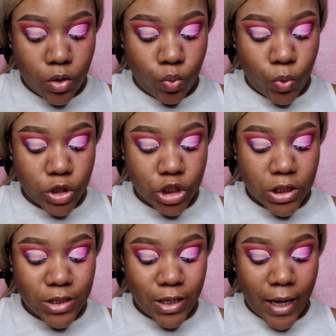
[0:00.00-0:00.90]
which
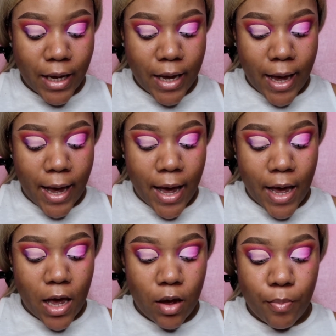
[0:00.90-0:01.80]
is like
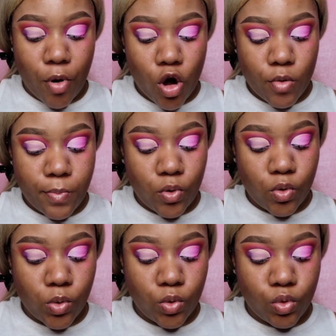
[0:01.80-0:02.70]
a
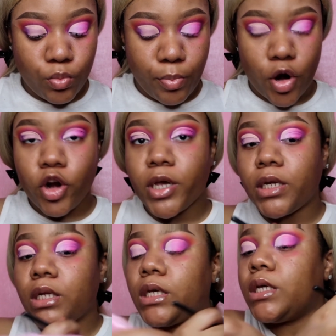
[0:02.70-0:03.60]
purple
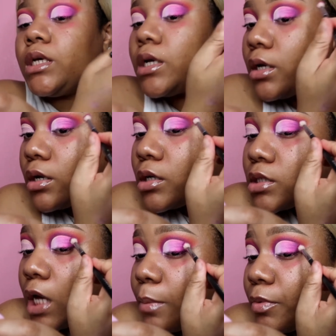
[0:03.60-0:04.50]
burgundy
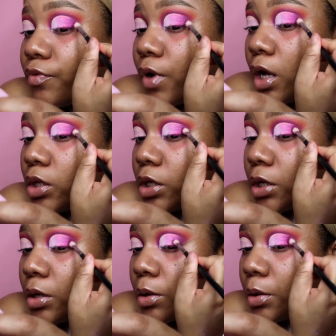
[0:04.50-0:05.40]
type of
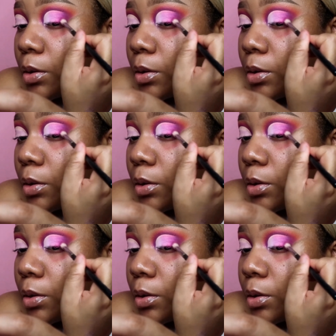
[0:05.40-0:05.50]
color.